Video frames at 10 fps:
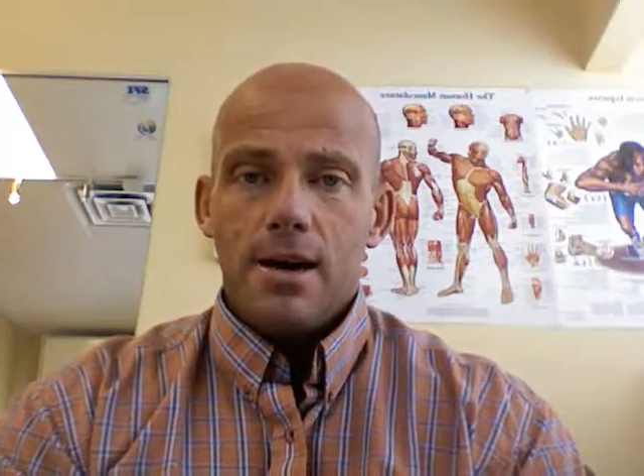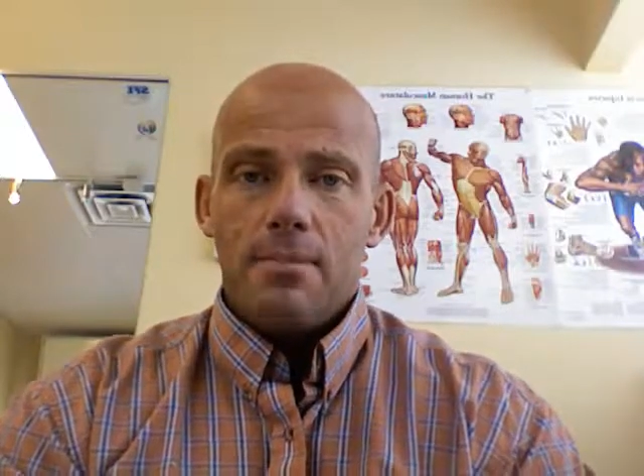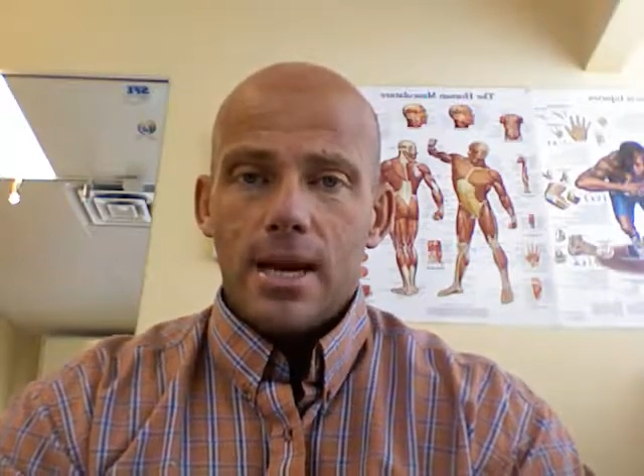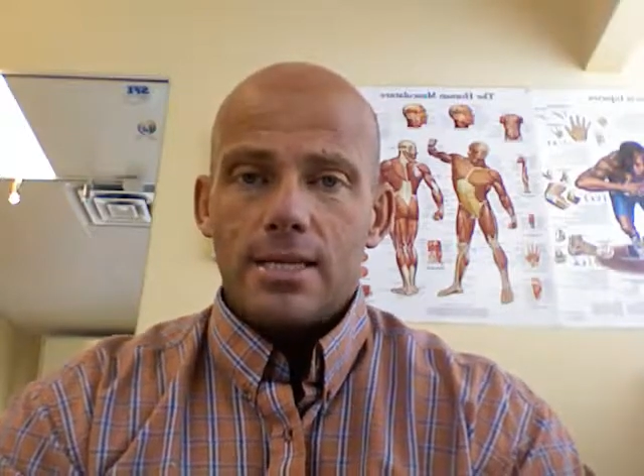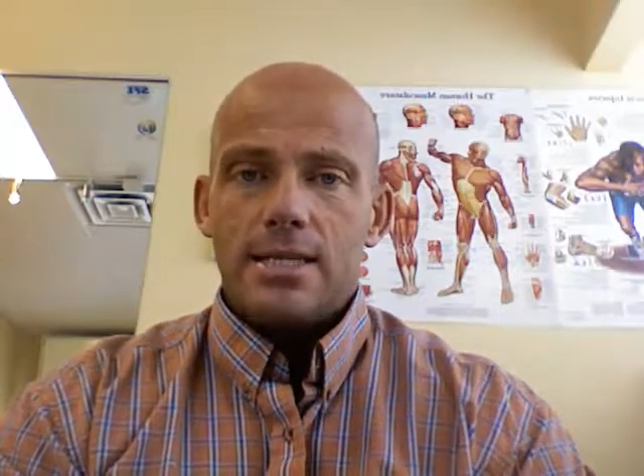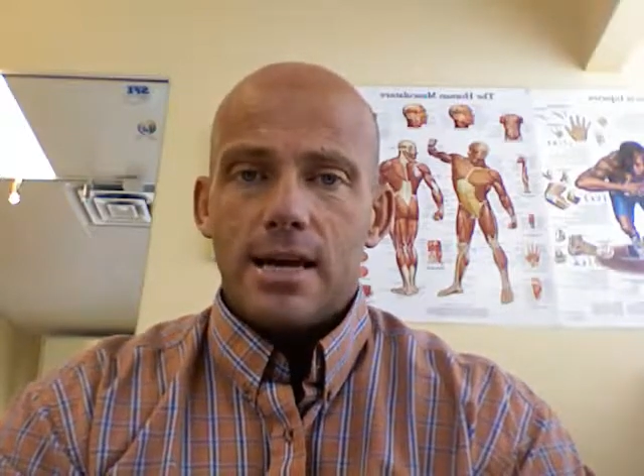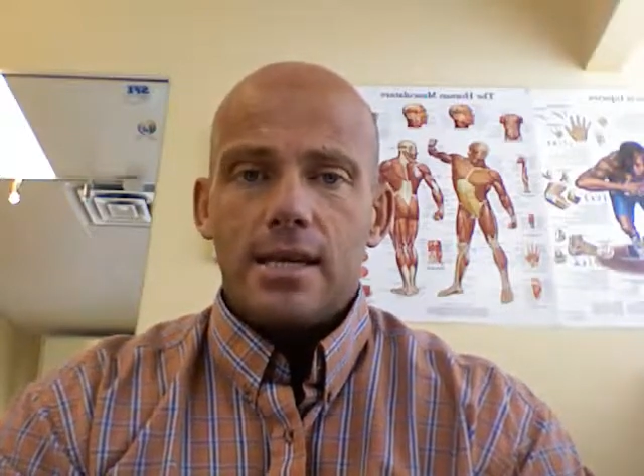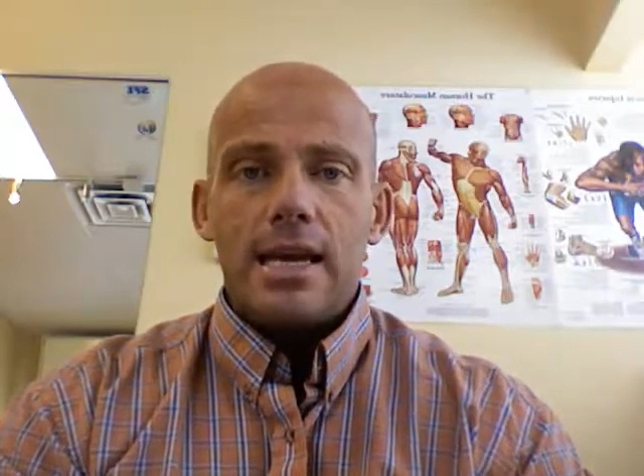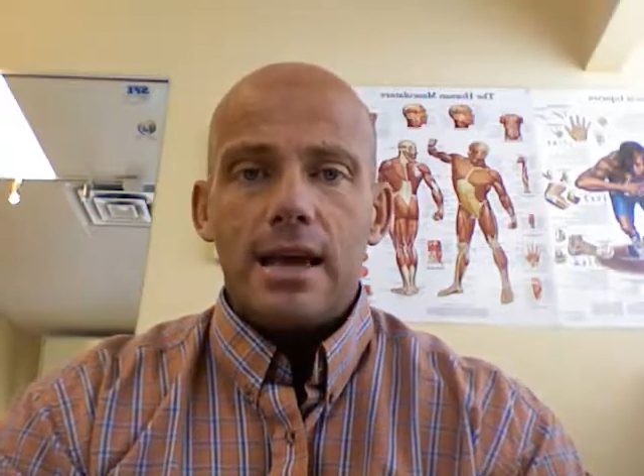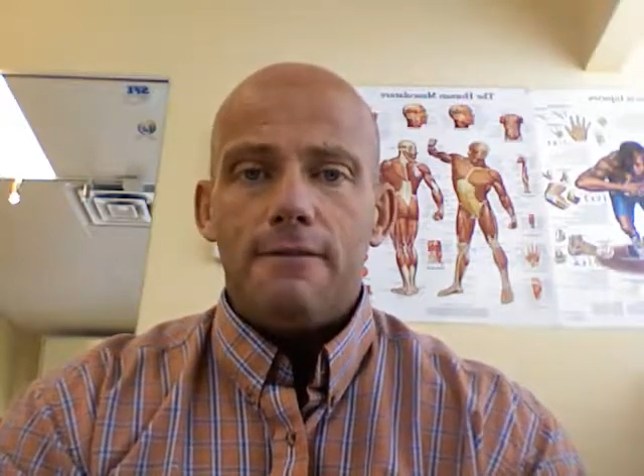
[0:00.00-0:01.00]
but it's not the
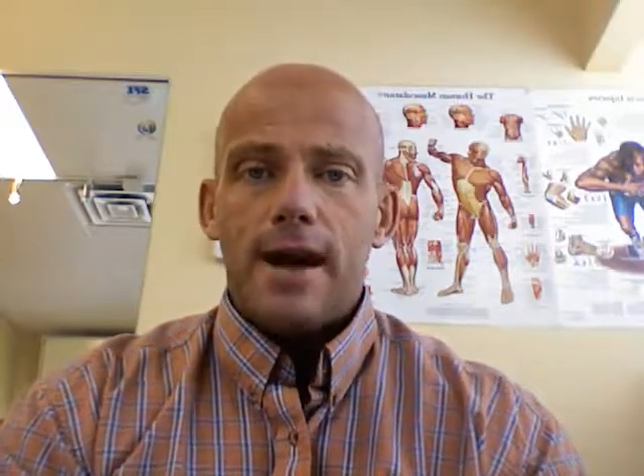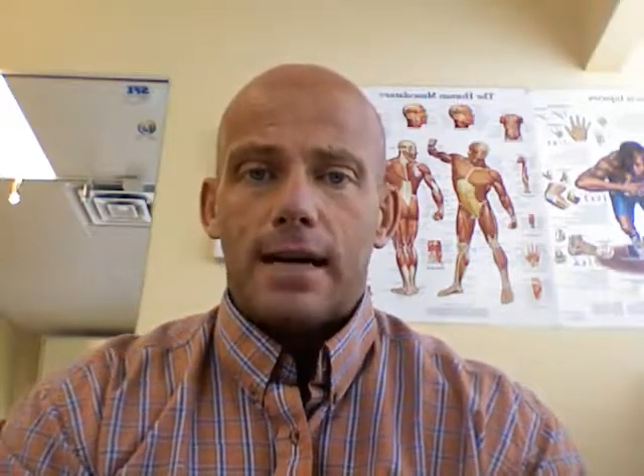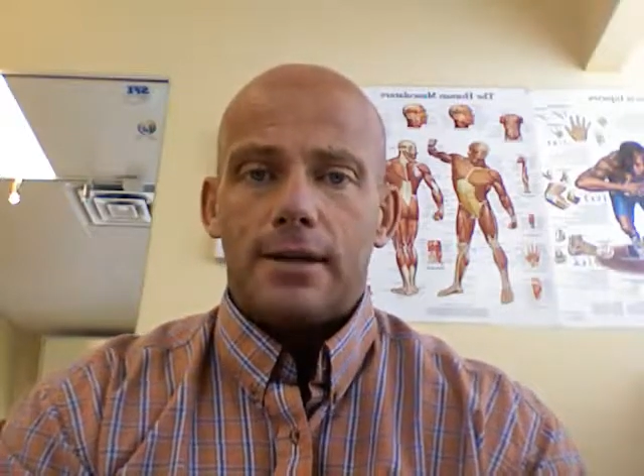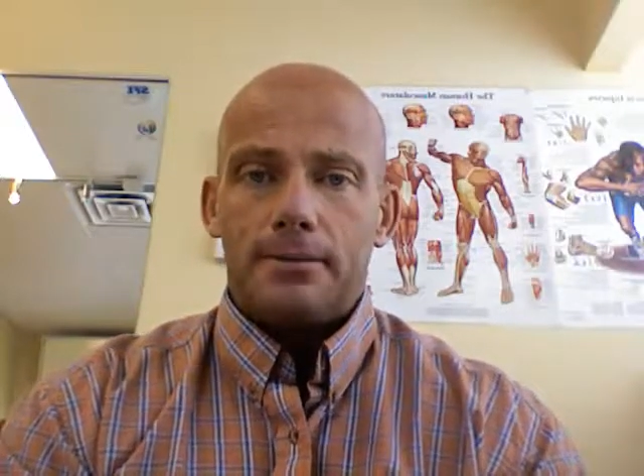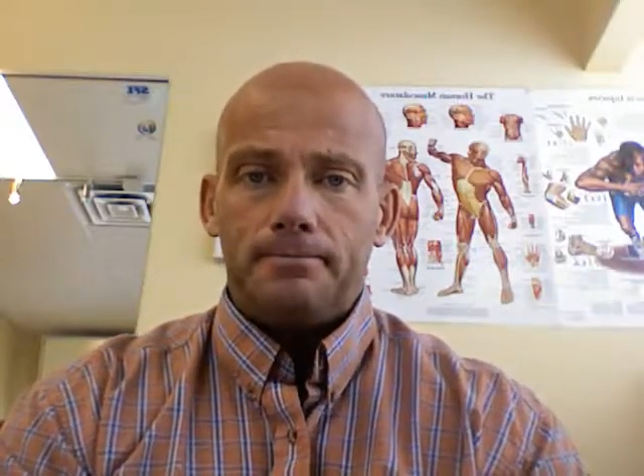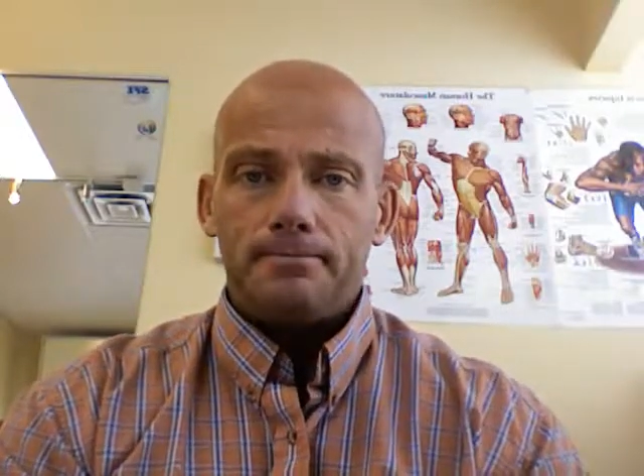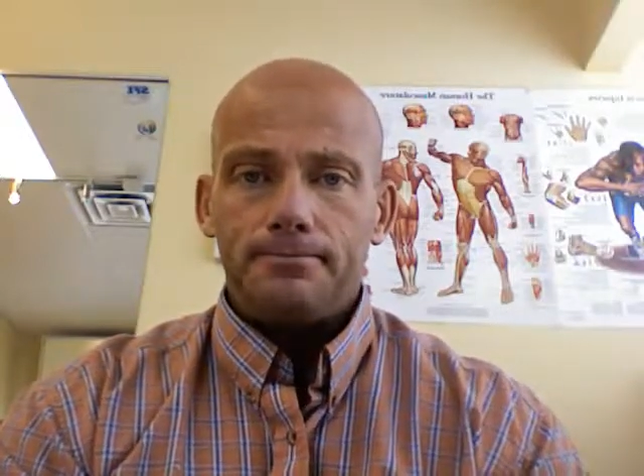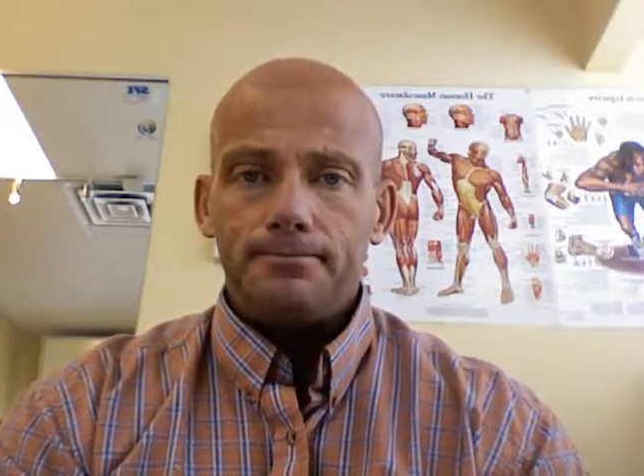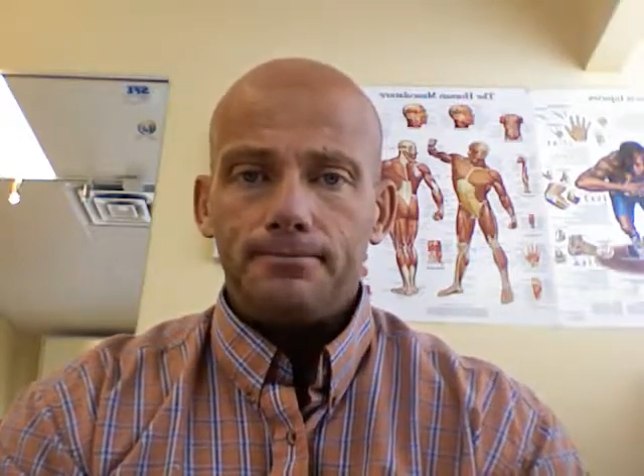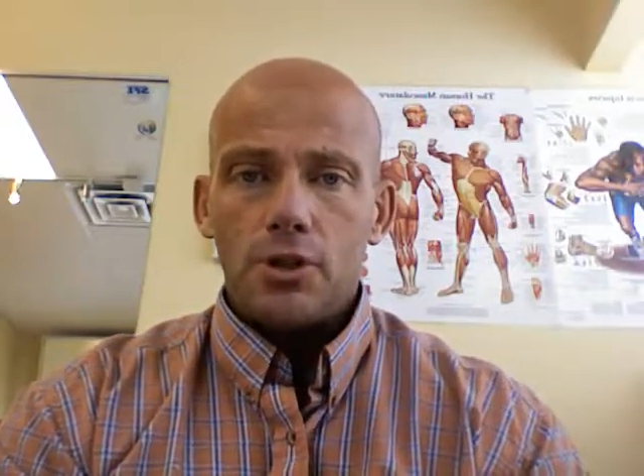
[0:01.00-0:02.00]
key factor.
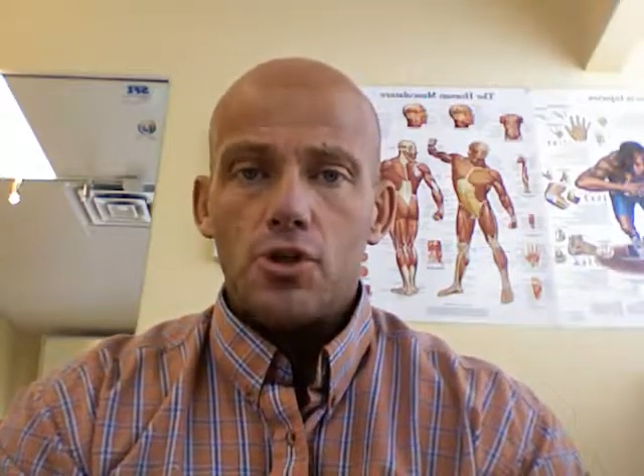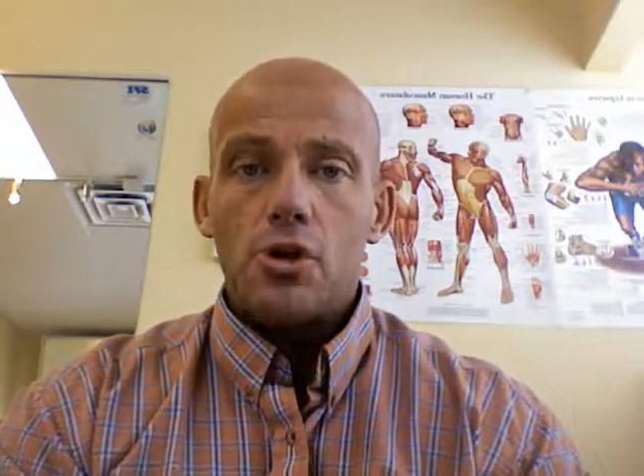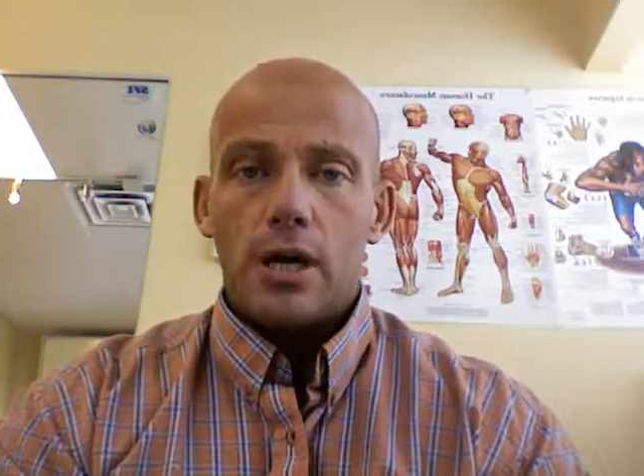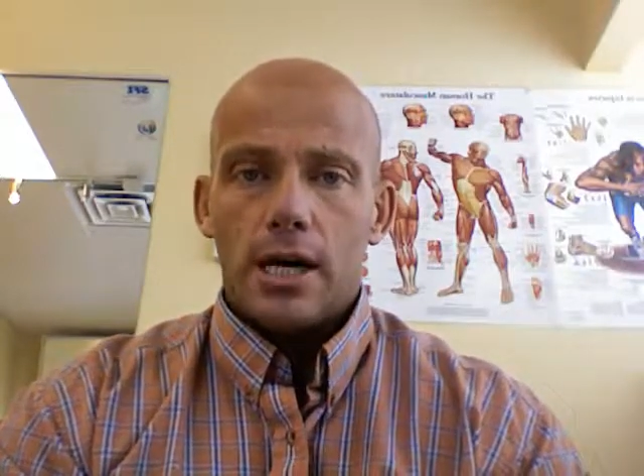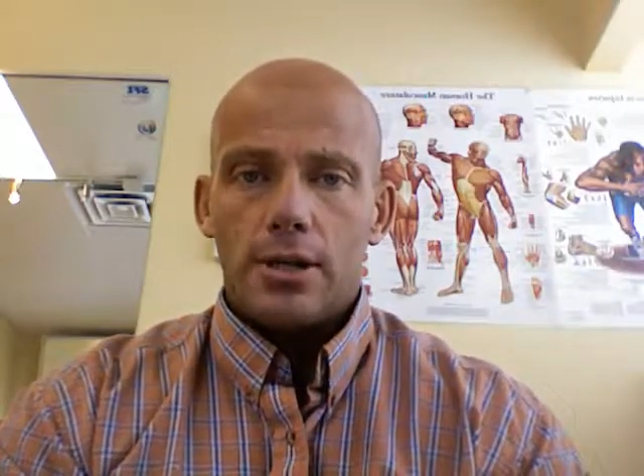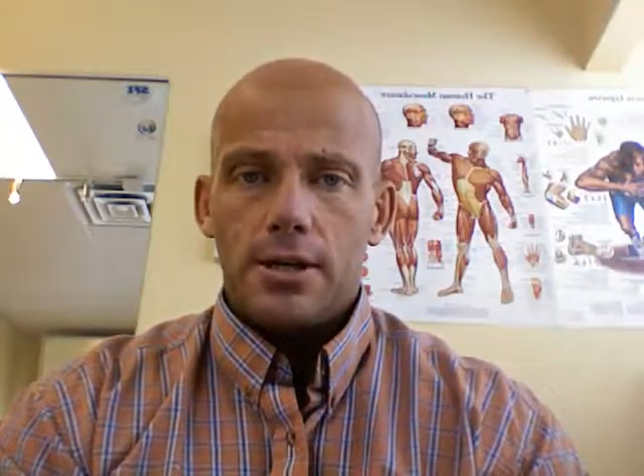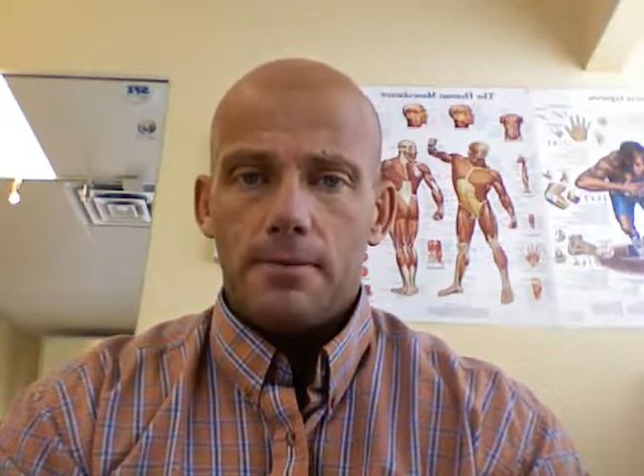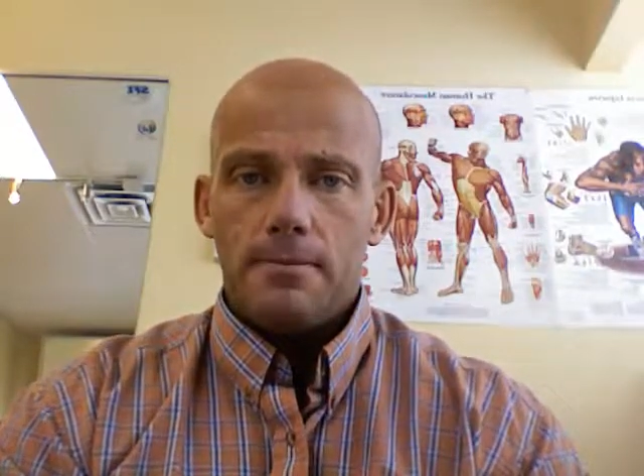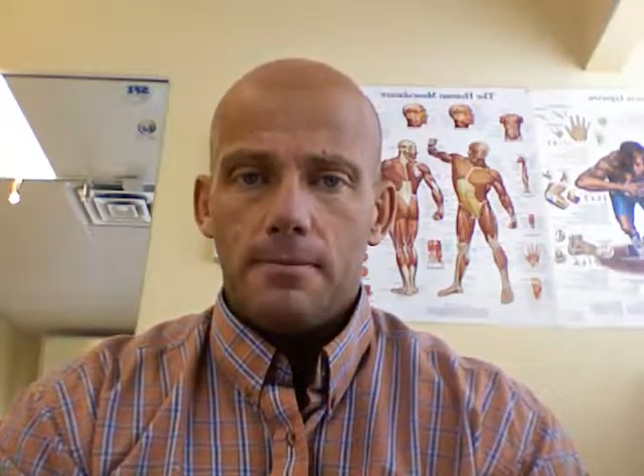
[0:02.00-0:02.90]
So good luck to you.